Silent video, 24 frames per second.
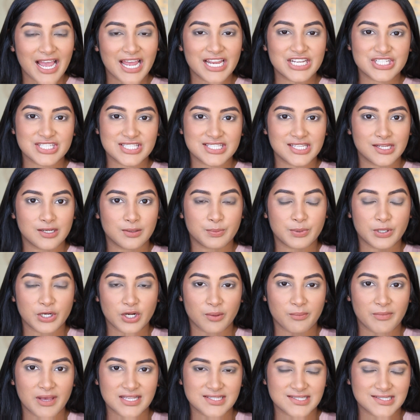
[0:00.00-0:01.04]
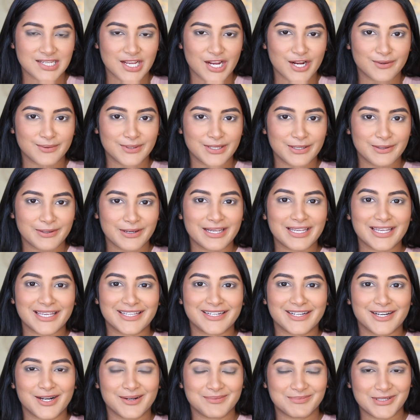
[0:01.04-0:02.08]
I just need to put on mascara really quick and
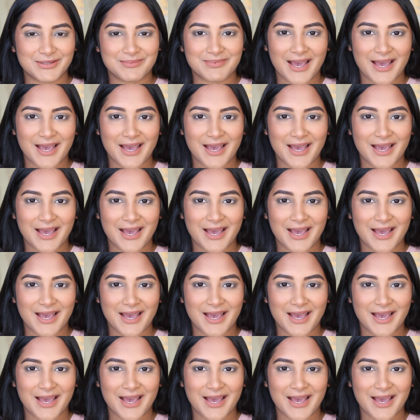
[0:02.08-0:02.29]
I'll be